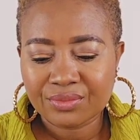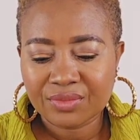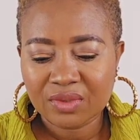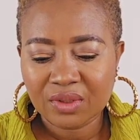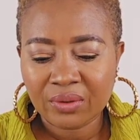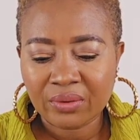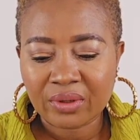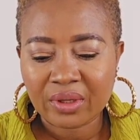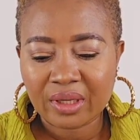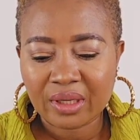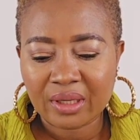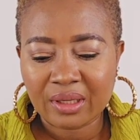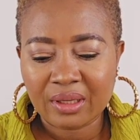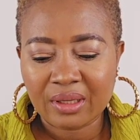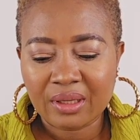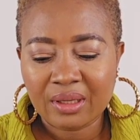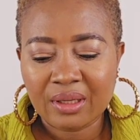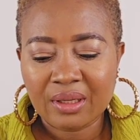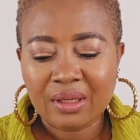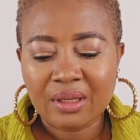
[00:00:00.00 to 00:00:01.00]

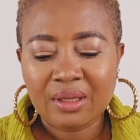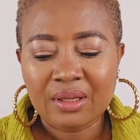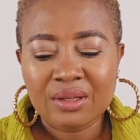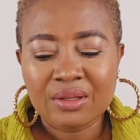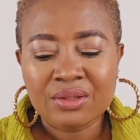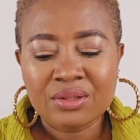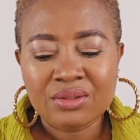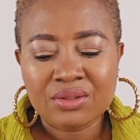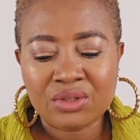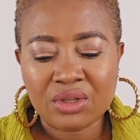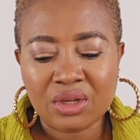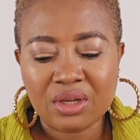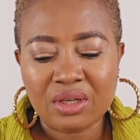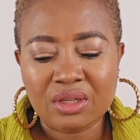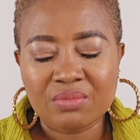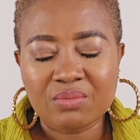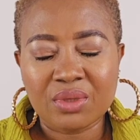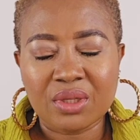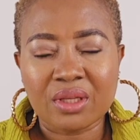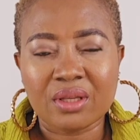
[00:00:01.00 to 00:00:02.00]
Okay,
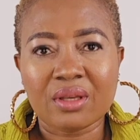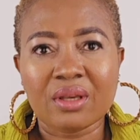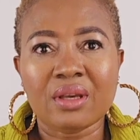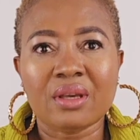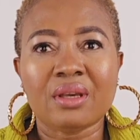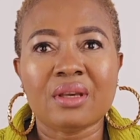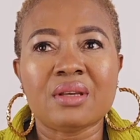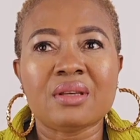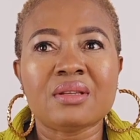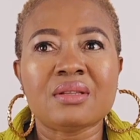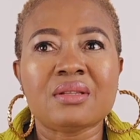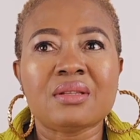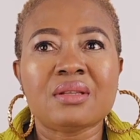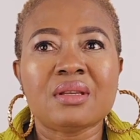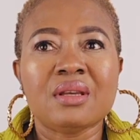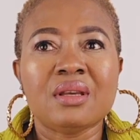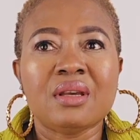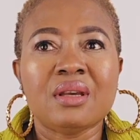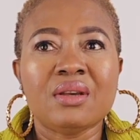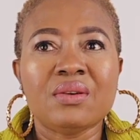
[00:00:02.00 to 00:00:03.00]
don't, because
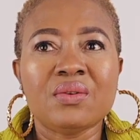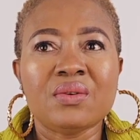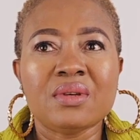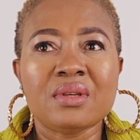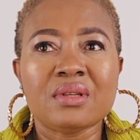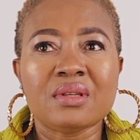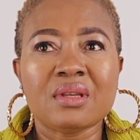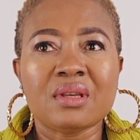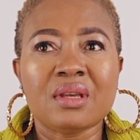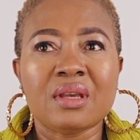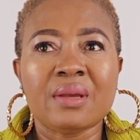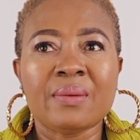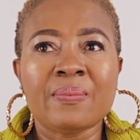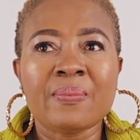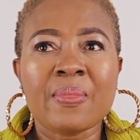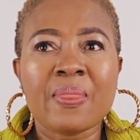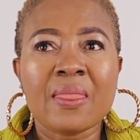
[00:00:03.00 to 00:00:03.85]
you see,